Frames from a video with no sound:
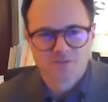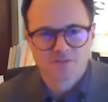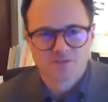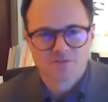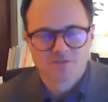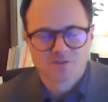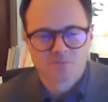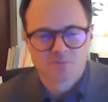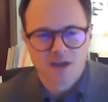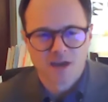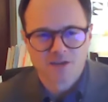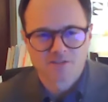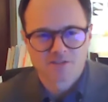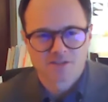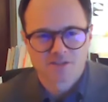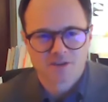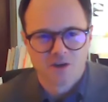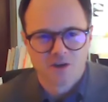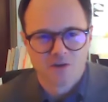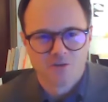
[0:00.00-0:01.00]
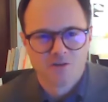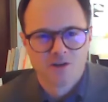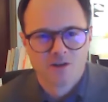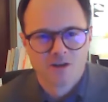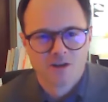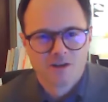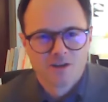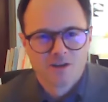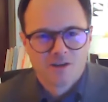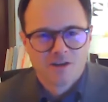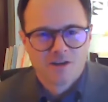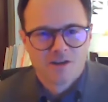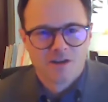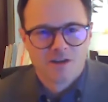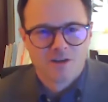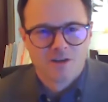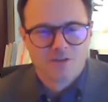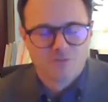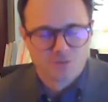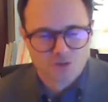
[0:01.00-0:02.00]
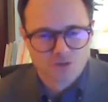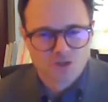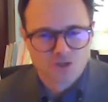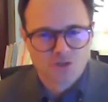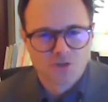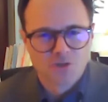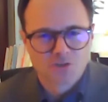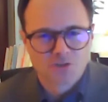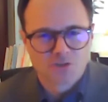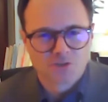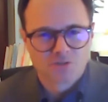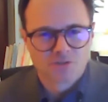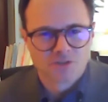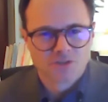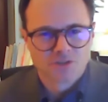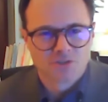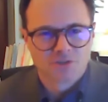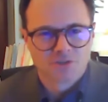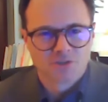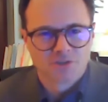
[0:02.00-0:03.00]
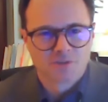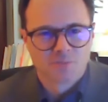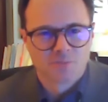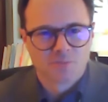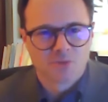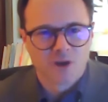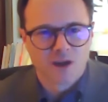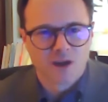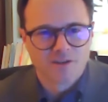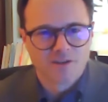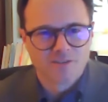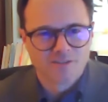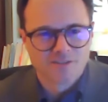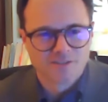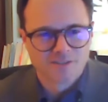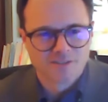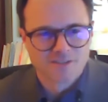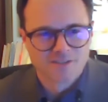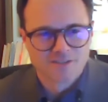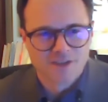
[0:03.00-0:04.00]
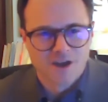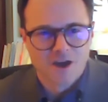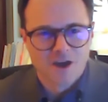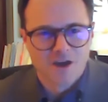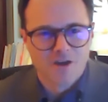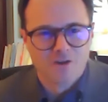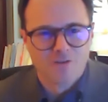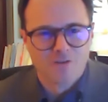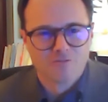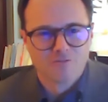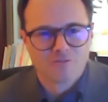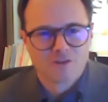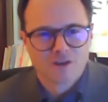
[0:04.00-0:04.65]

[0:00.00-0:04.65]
of New Mexico. The First Judicial District comprises of